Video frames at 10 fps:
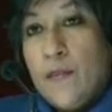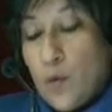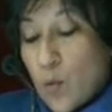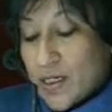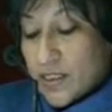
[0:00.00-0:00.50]

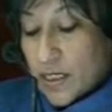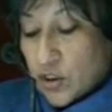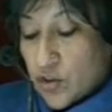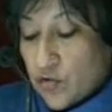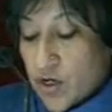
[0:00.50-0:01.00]
the West
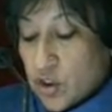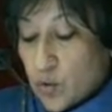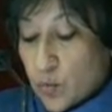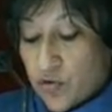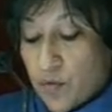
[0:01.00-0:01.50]
Asian
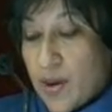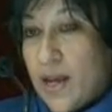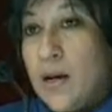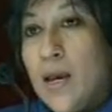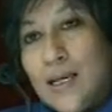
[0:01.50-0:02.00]
region will
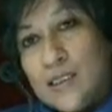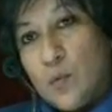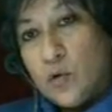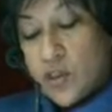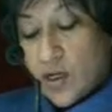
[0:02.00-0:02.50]
remain its
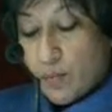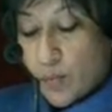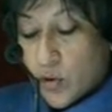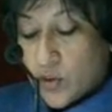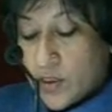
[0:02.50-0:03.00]
most
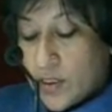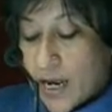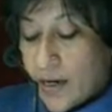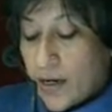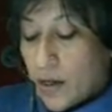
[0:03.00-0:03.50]
important
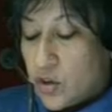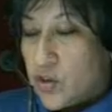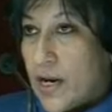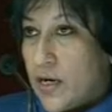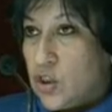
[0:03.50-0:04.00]
and
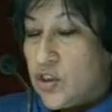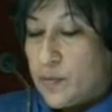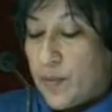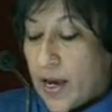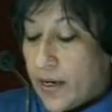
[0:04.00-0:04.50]
largest energy
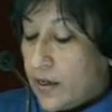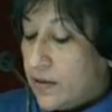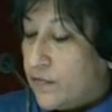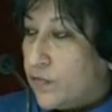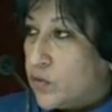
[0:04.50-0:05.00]
supplier
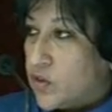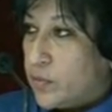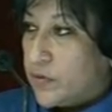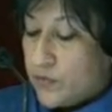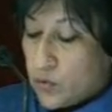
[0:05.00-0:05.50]
in the
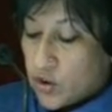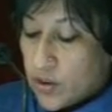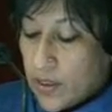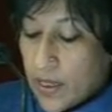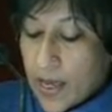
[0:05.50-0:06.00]
foreseeable future,